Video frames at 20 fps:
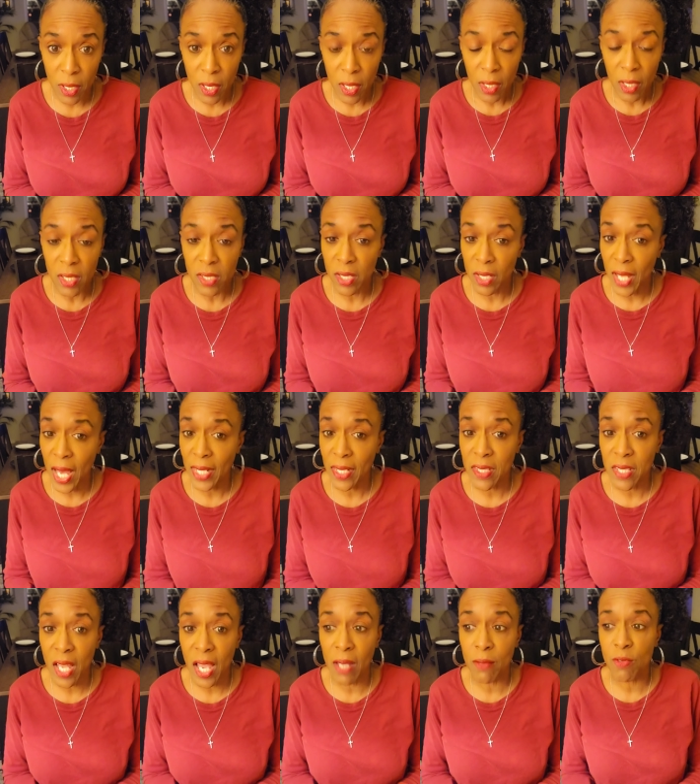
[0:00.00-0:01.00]
Because a lot of
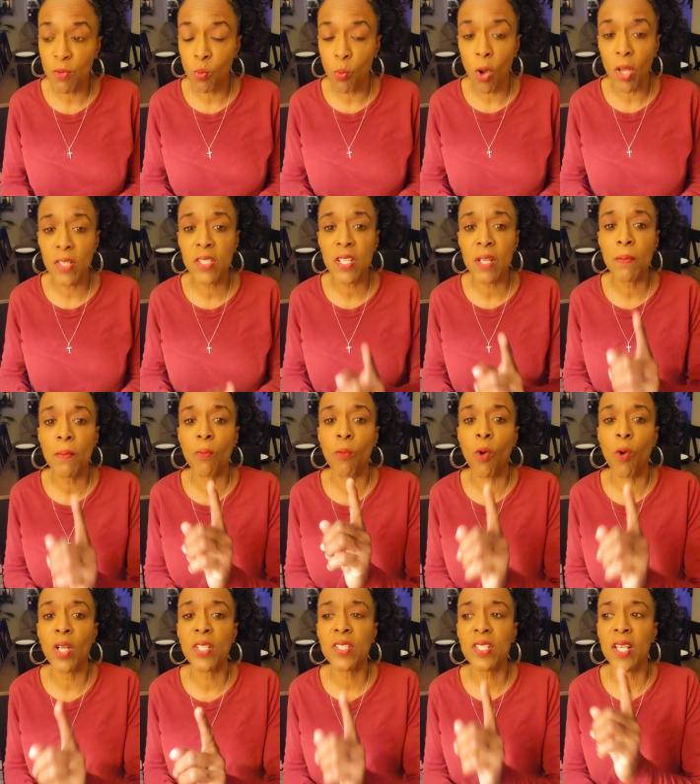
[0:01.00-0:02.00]
times, once some
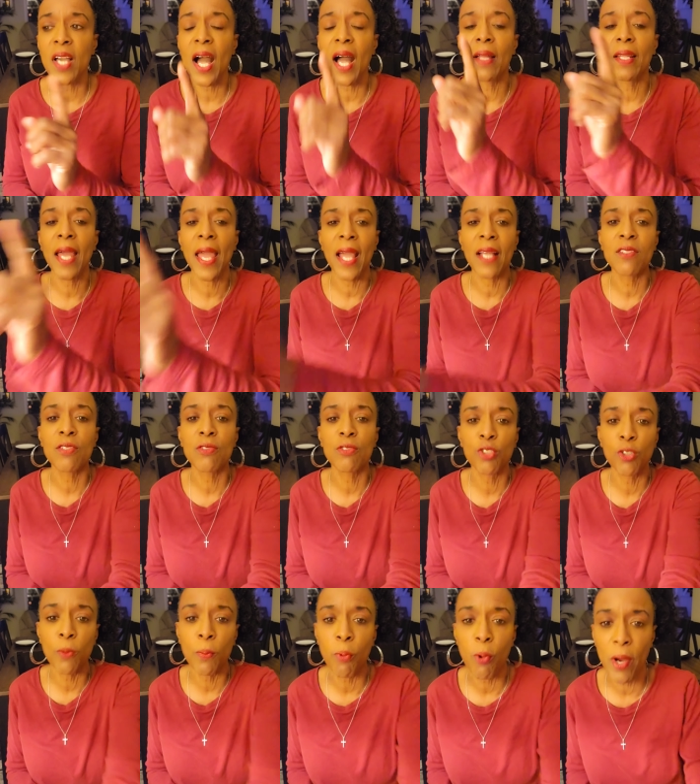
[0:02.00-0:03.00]
once God answers
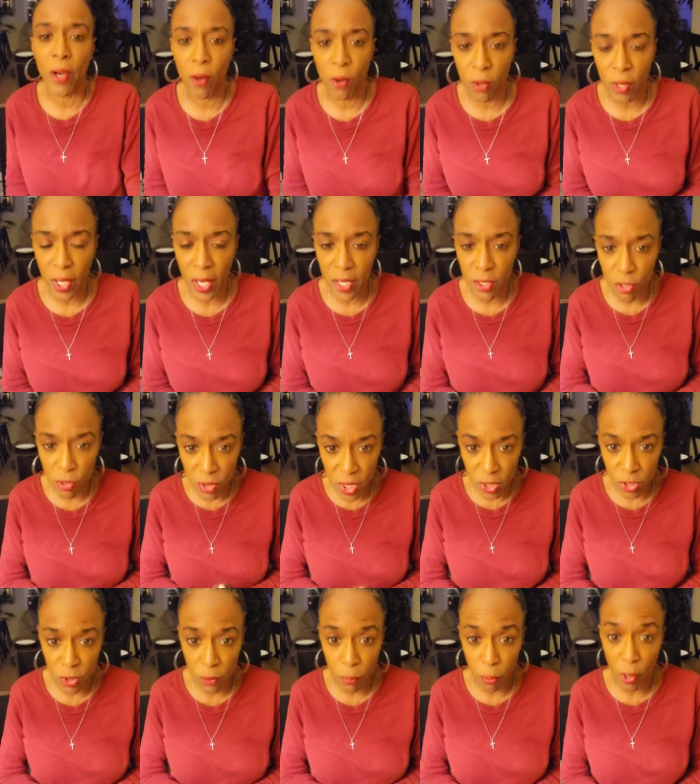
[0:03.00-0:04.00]
your prayer, okay, you
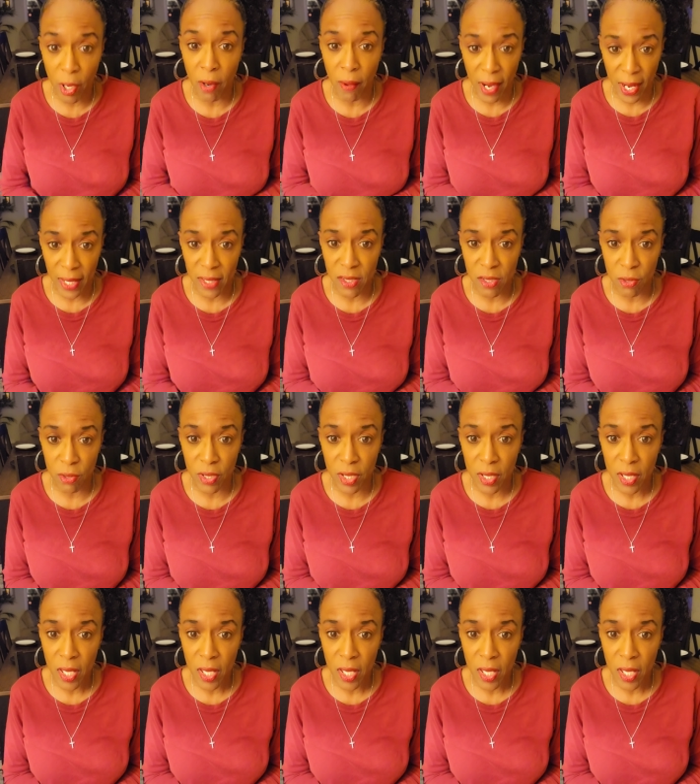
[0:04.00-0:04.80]
get your prayer answered.